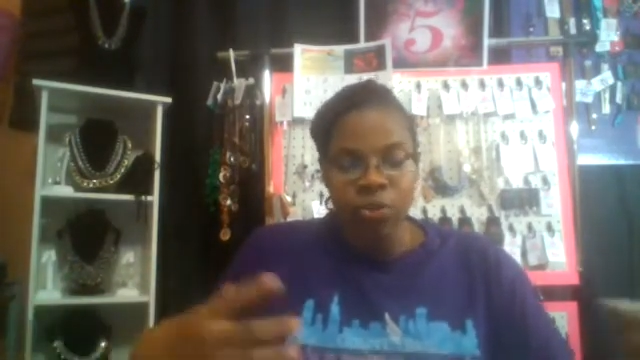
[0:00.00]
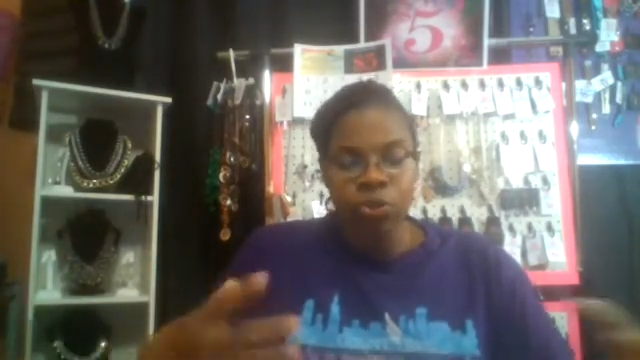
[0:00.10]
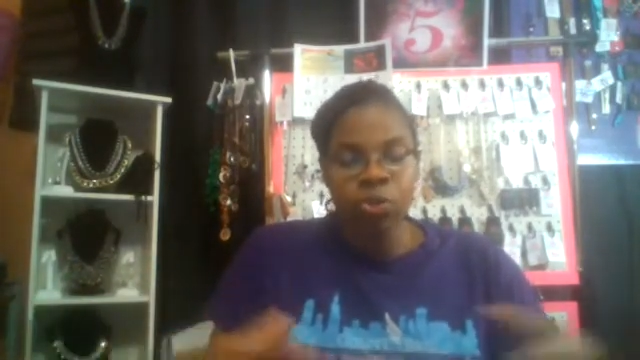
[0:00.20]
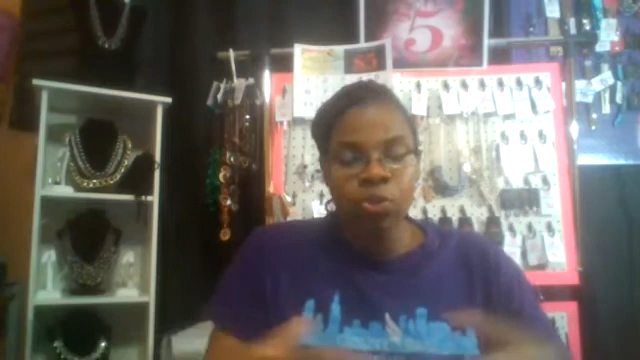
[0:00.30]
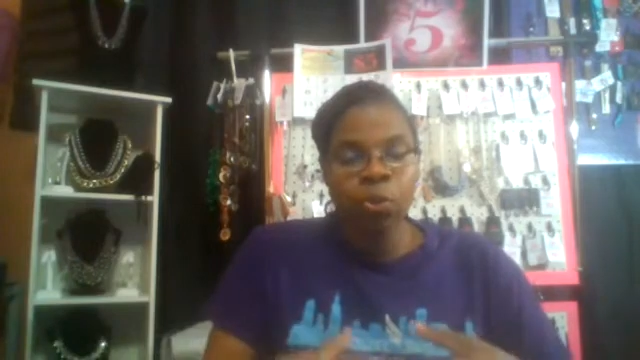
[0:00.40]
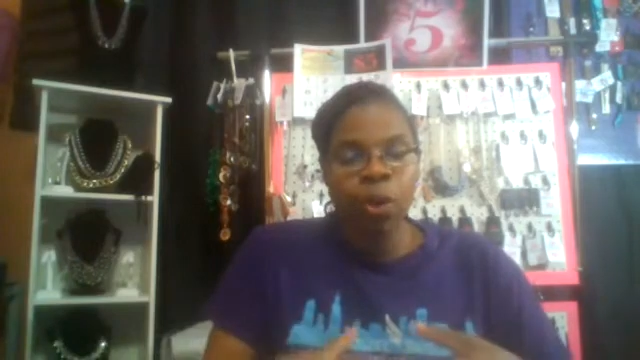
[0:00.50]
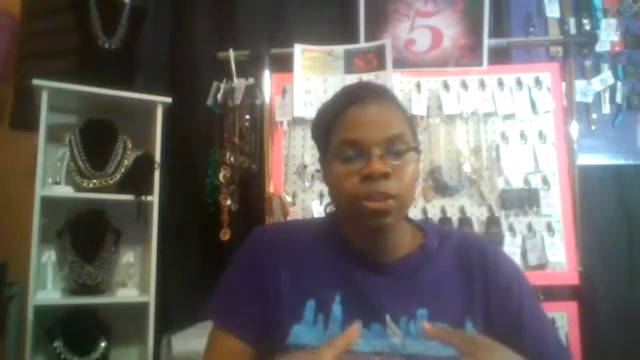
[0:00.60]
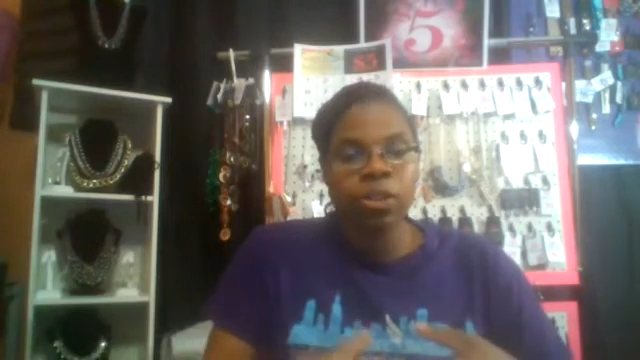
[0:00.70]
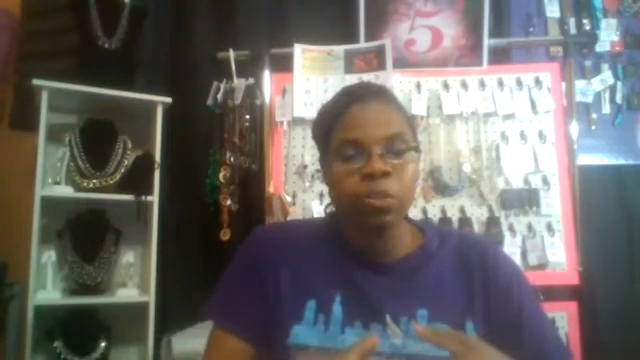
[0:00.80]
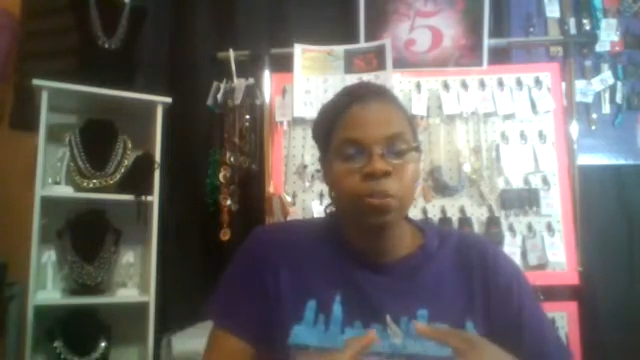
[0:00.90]
You
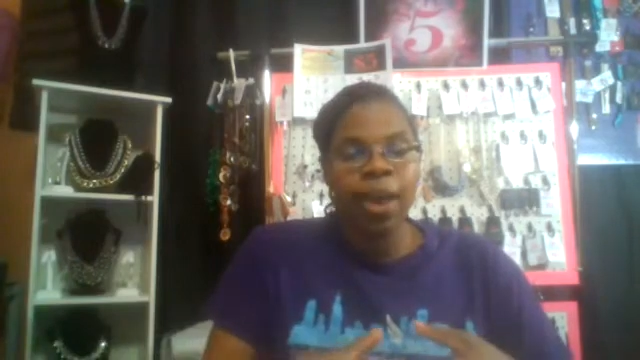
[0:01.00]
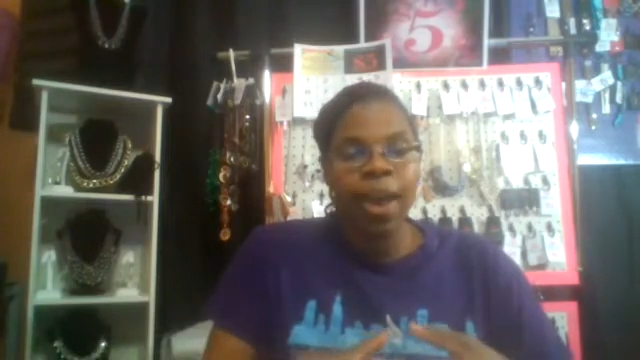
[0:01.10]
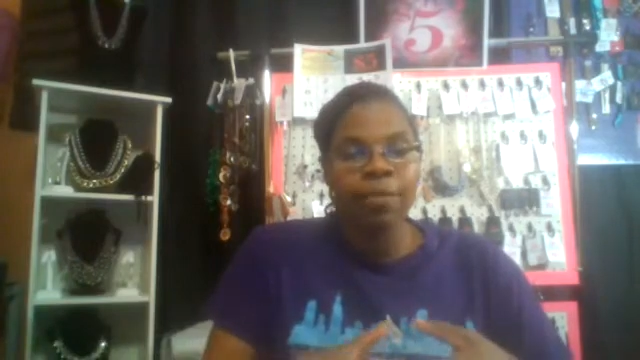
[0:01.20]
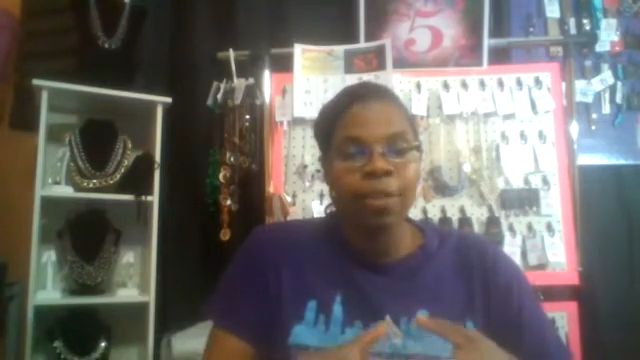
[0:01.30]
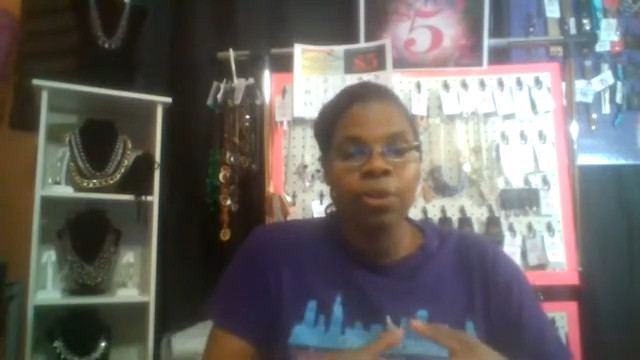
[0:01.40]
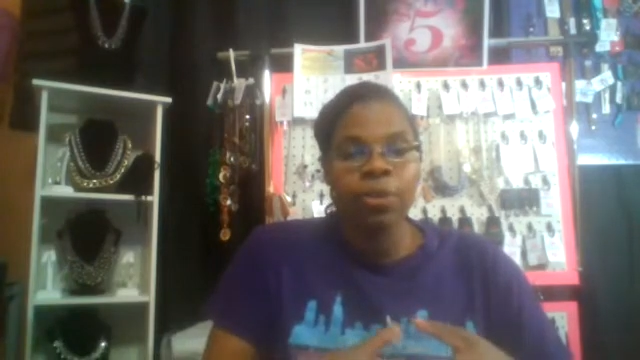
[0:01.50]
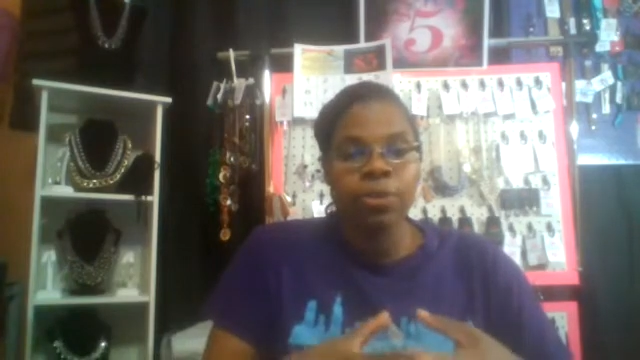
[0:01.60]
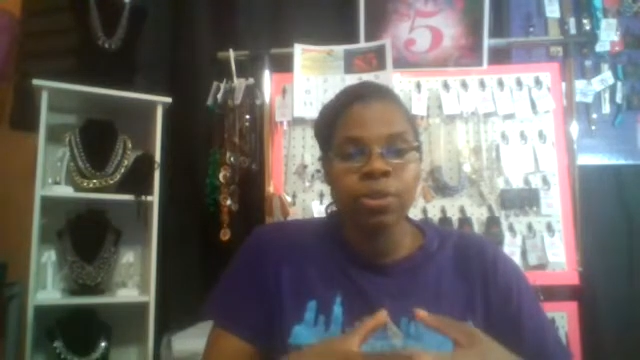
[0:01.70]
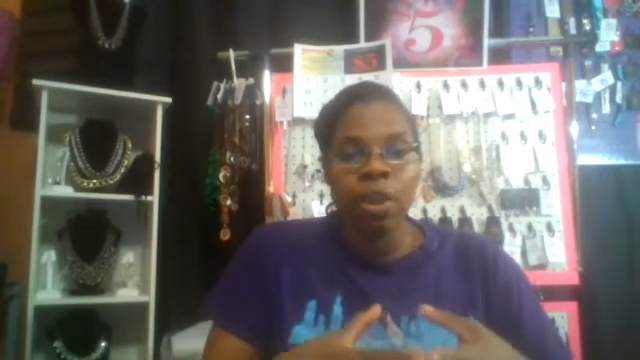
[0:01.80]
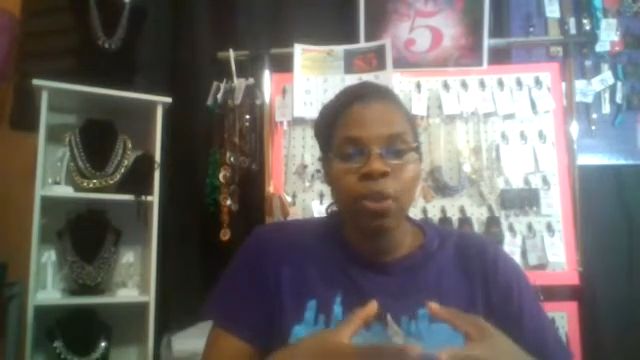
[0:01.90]
want to have others,